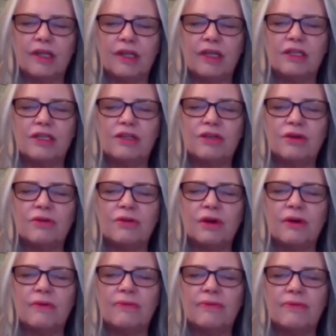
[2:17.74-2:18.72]
It's so
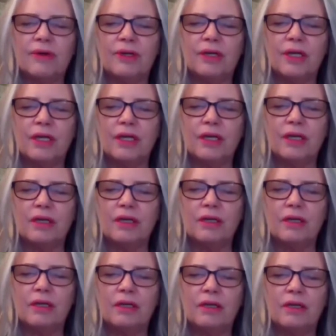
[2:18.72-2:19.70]
comforting
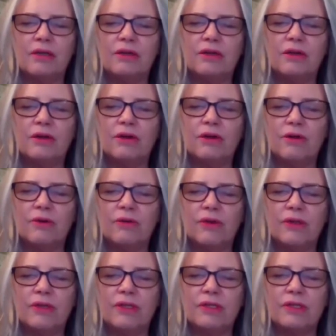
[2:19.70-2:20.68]
to know
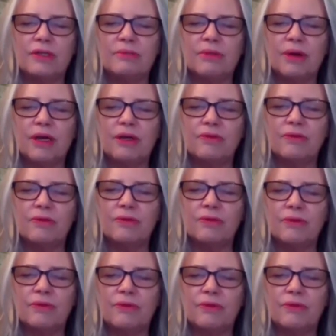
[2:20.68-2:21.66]
this is my truth.